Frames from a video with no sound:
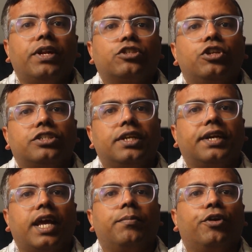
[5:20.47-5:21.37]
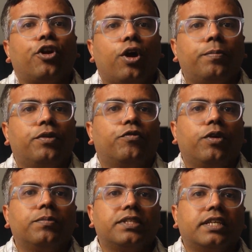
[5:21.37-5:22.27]
resolution time dropped
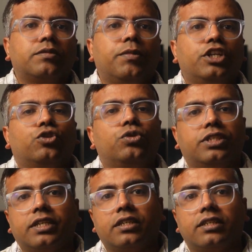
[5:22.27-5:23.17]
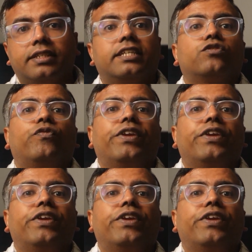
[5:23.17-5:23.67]
from 6 months to just 6